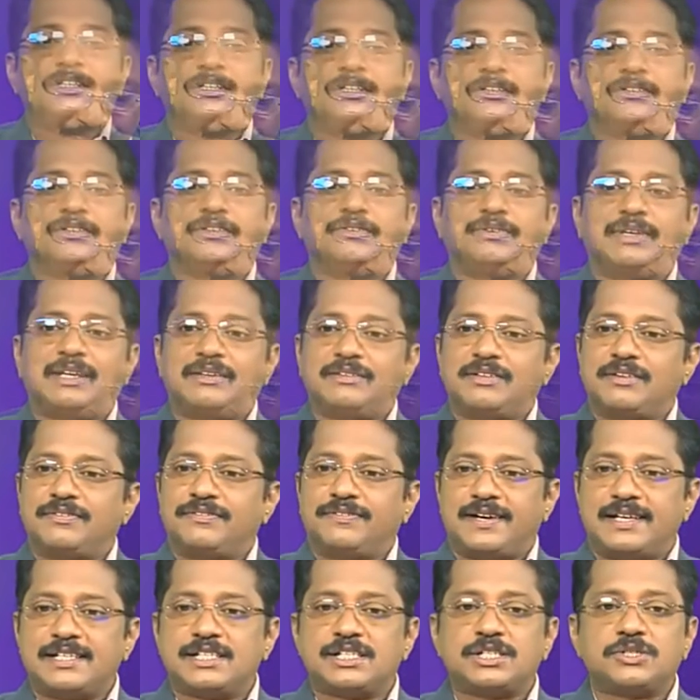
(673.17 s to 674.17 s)
The one of the
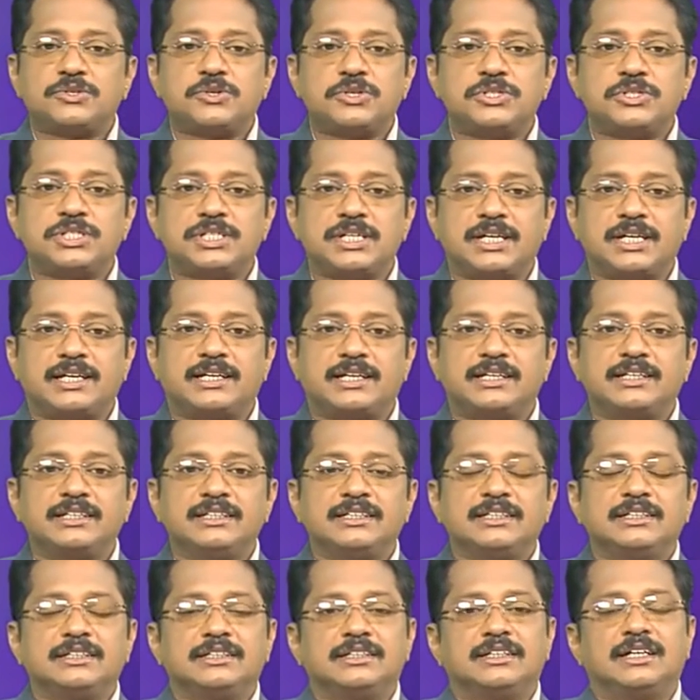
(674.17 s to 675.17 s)
first question
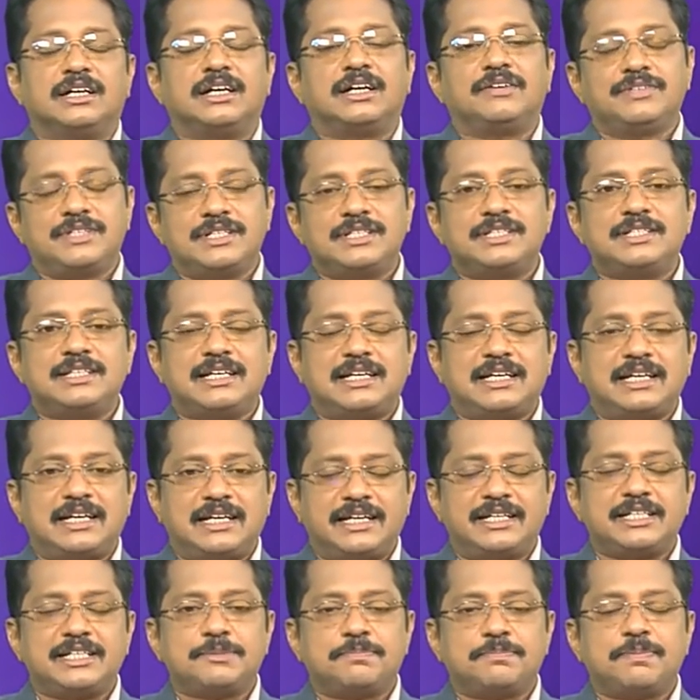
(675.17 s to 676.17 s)
which they are
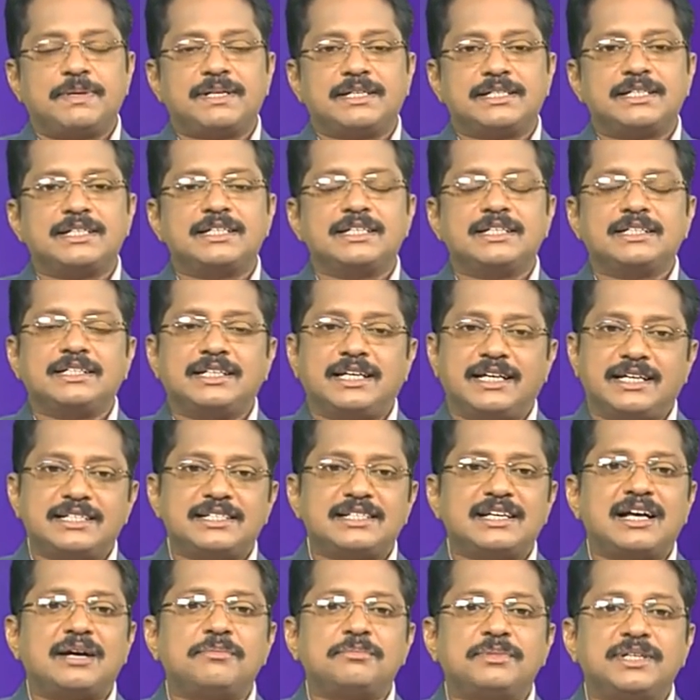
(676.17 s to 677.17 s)
expecting in the
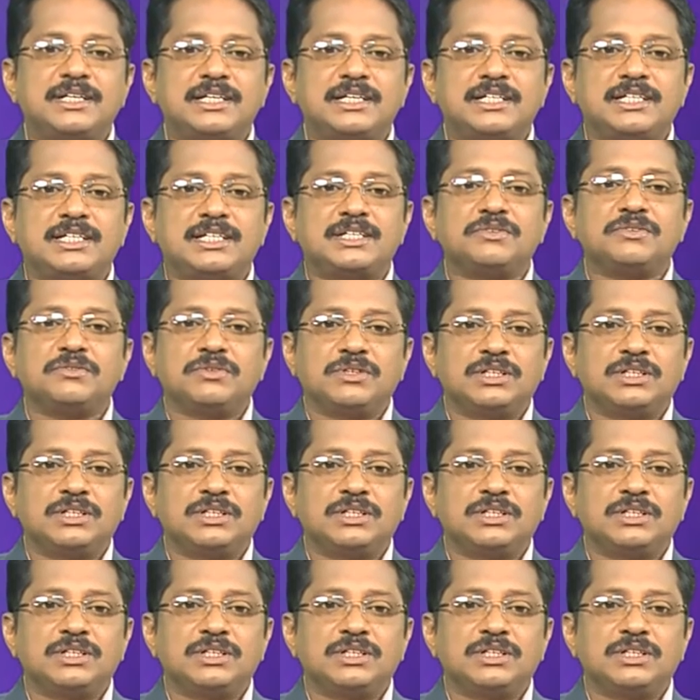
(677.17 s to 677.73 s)
examination.